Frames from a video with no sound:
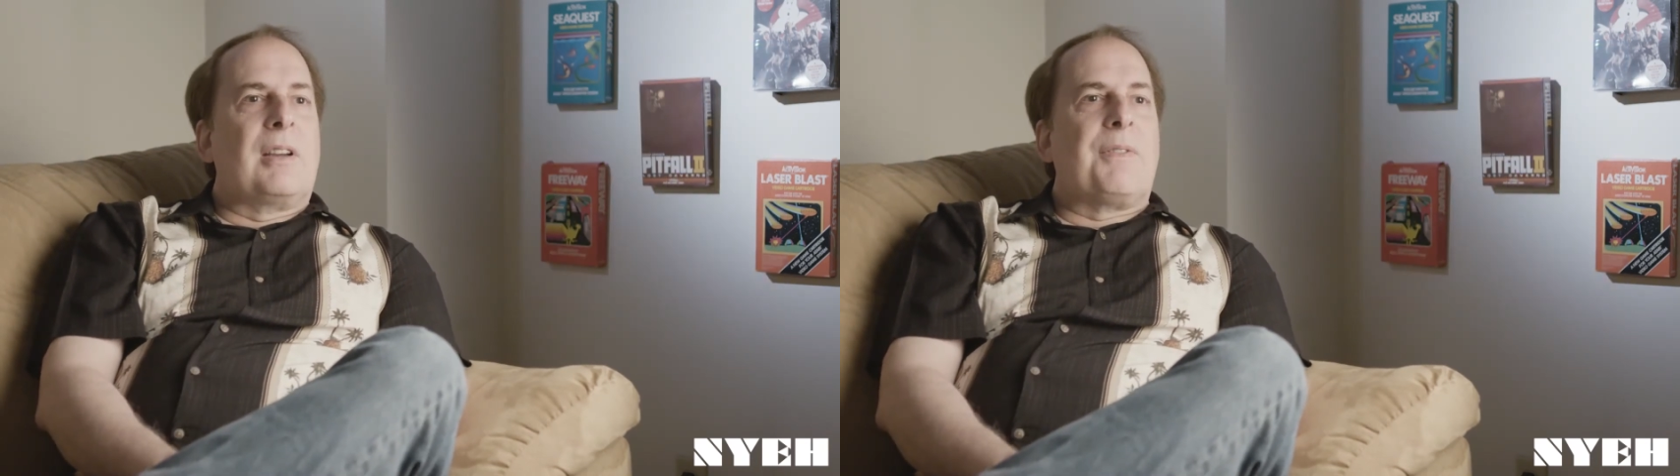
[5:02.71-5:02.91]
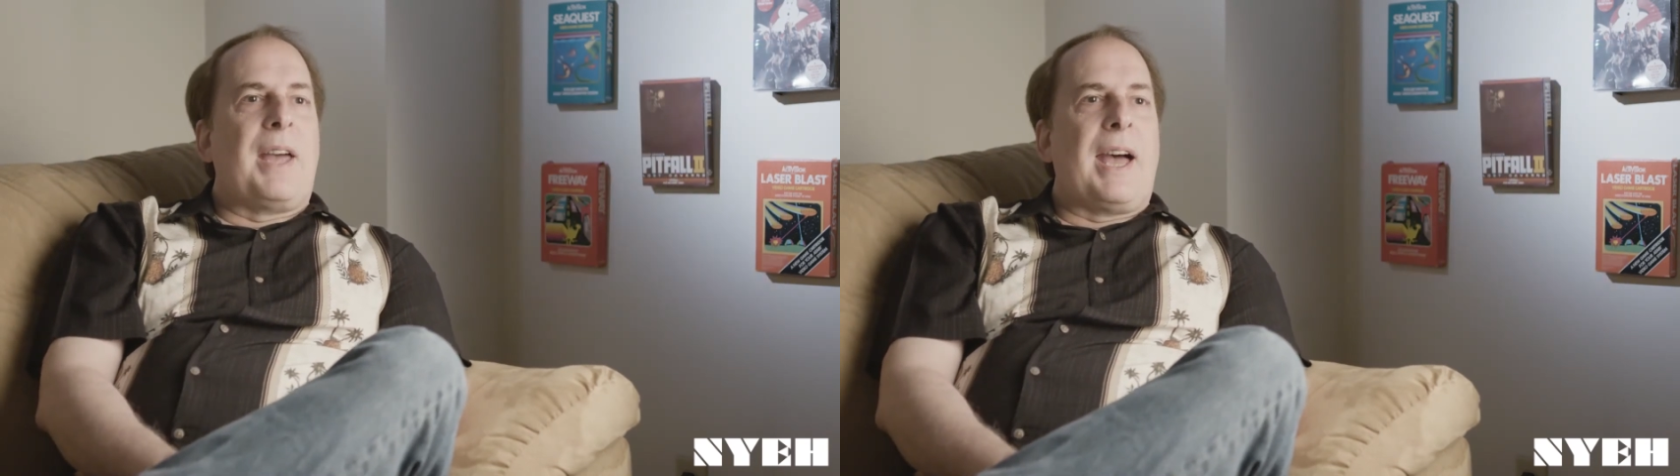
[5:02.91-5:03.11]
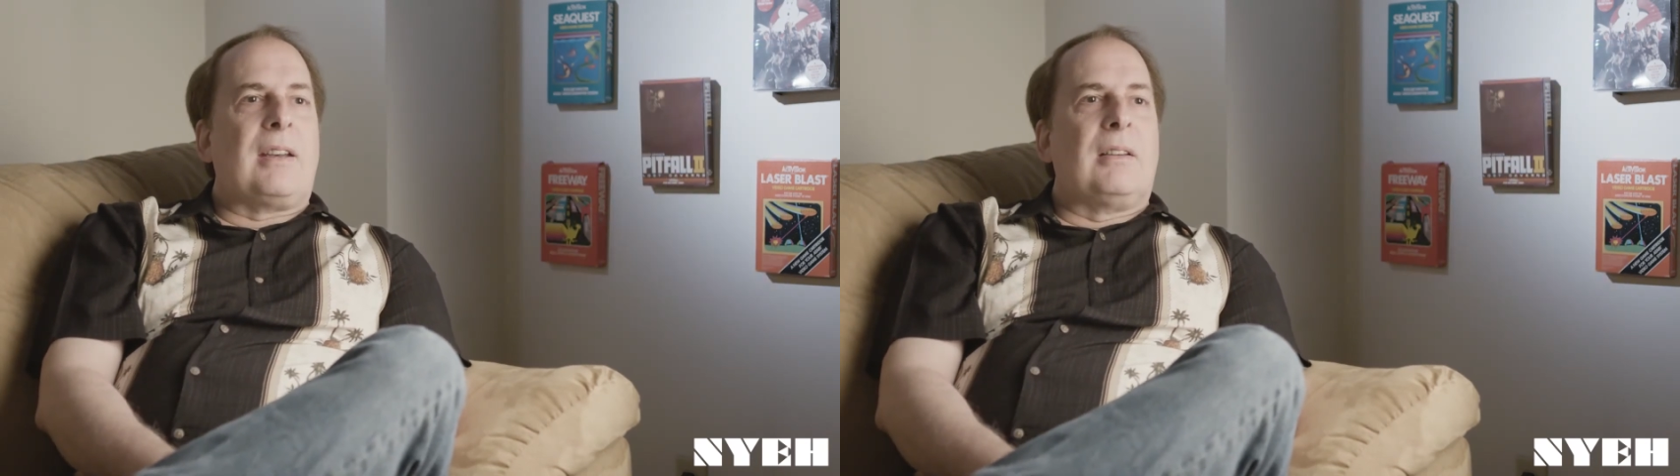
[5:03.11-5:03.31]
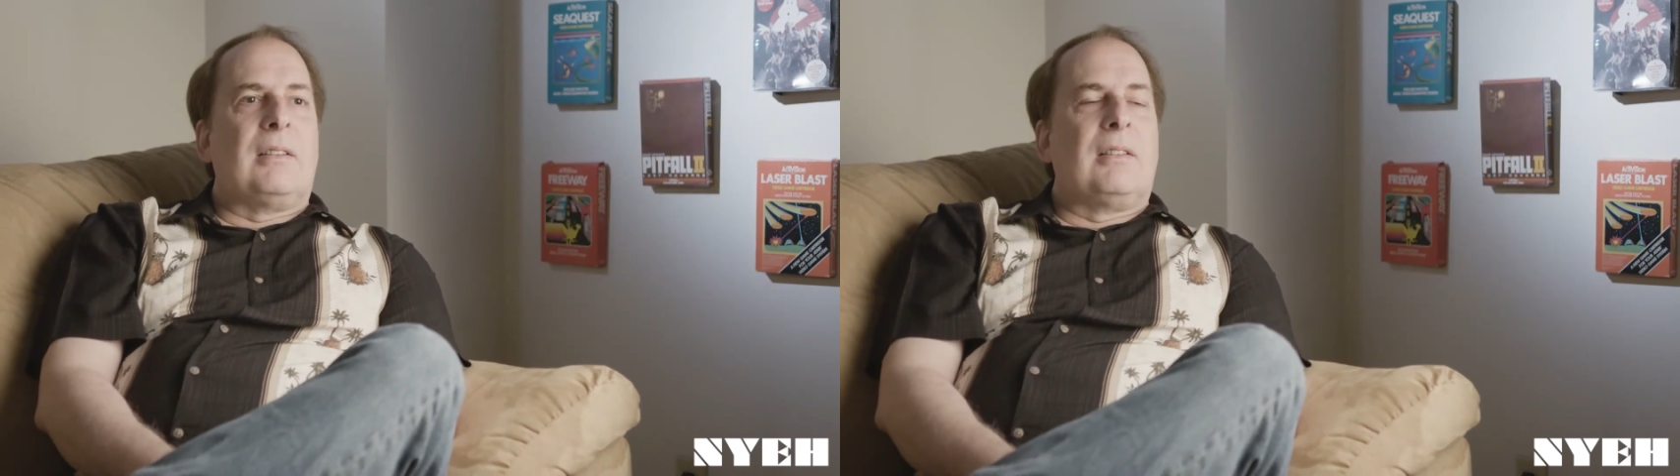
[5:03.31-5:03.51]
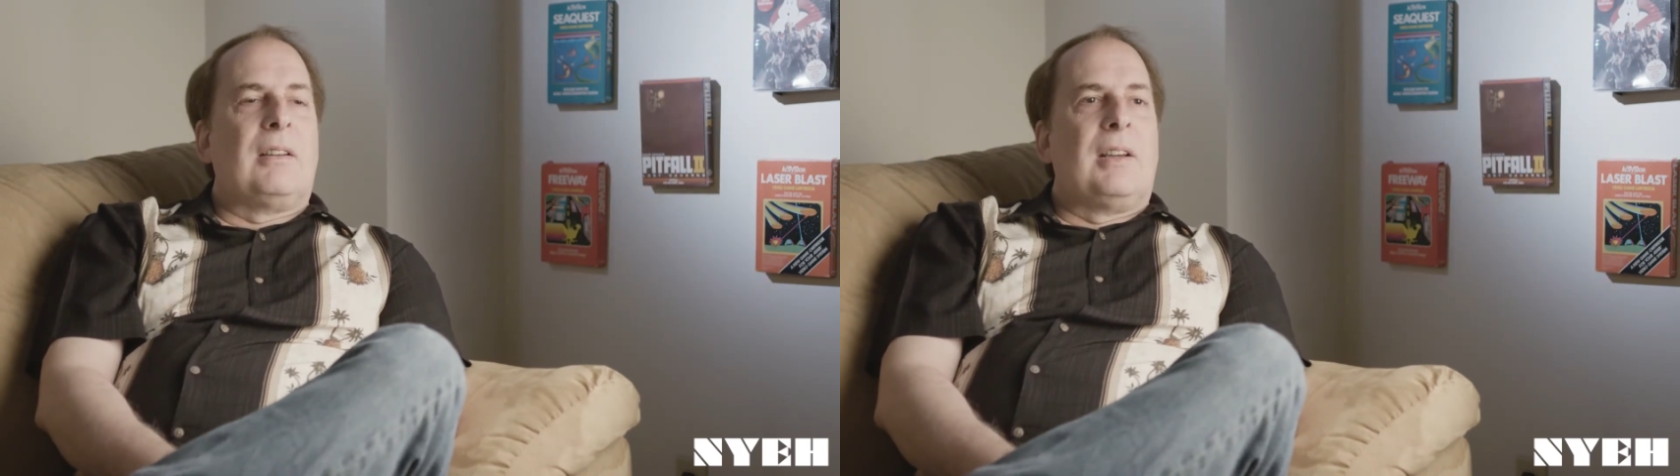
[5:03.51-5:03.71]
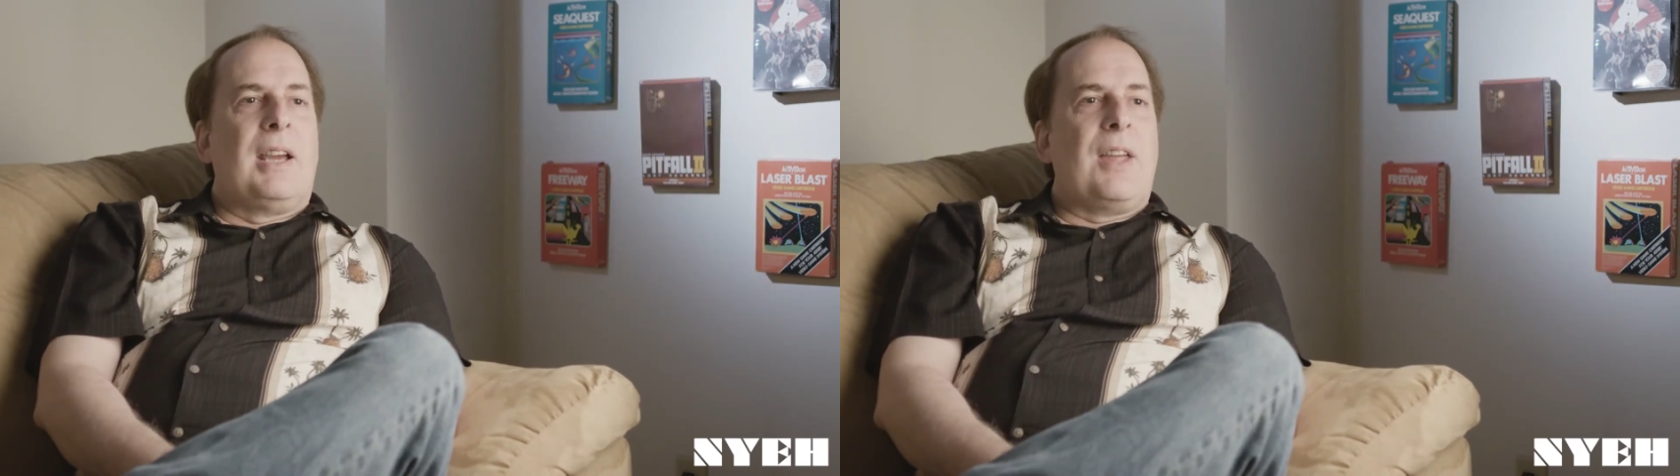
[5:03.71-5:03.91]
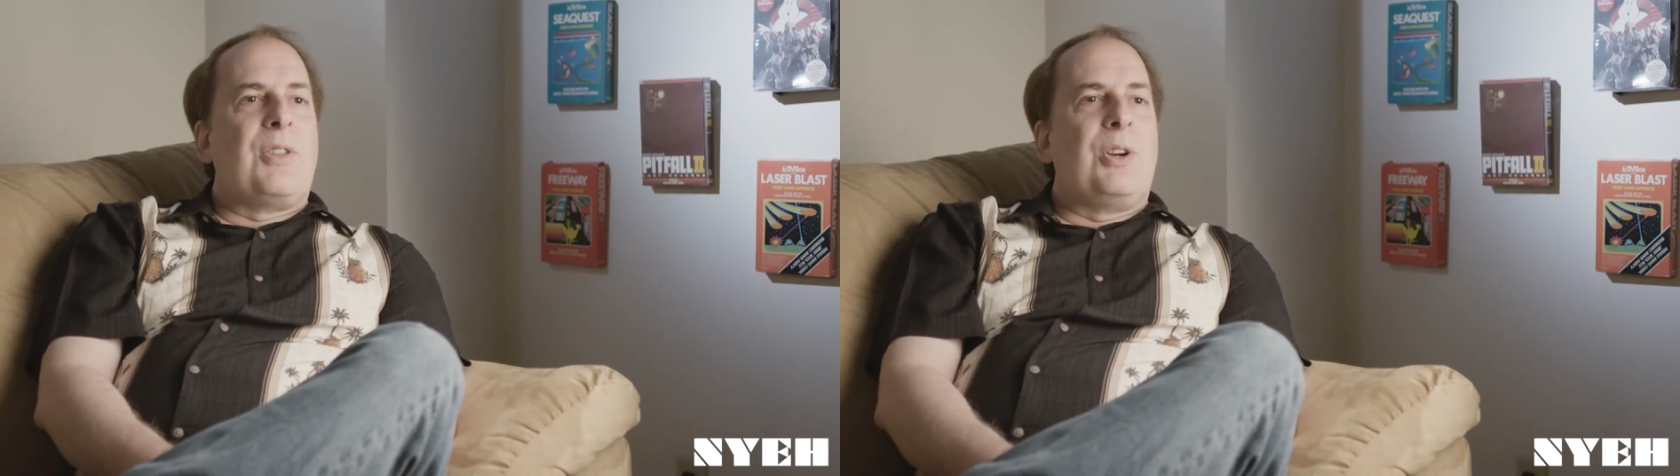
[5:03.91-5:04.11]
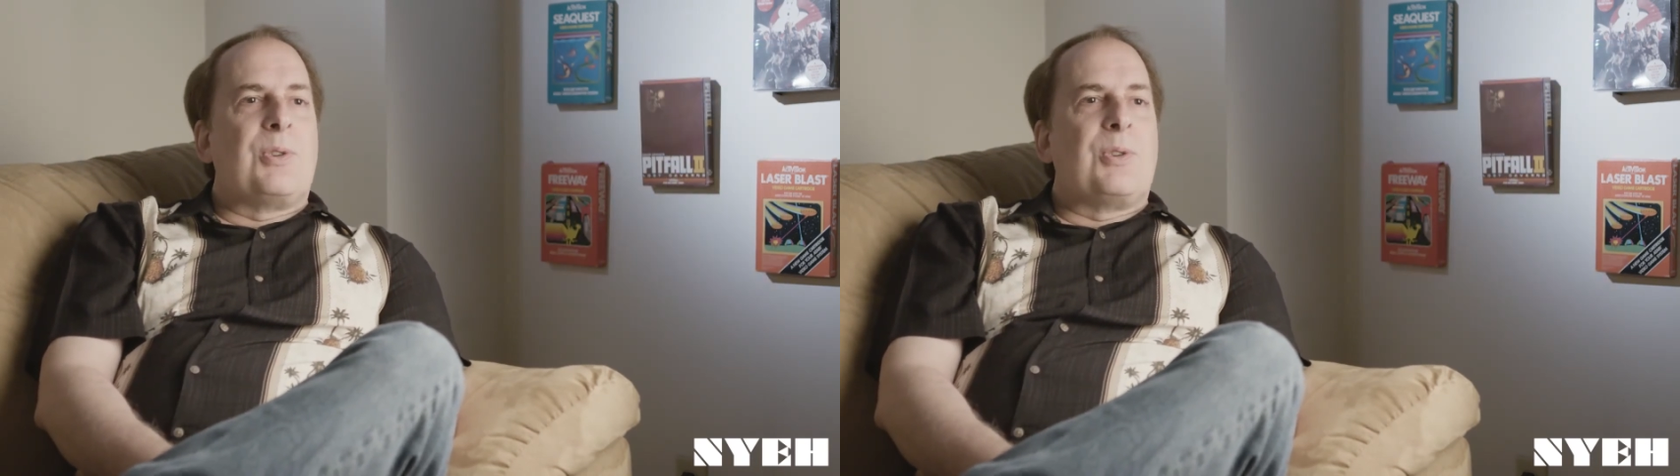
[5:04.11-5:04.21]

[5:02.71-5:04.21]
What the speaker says: of that and the new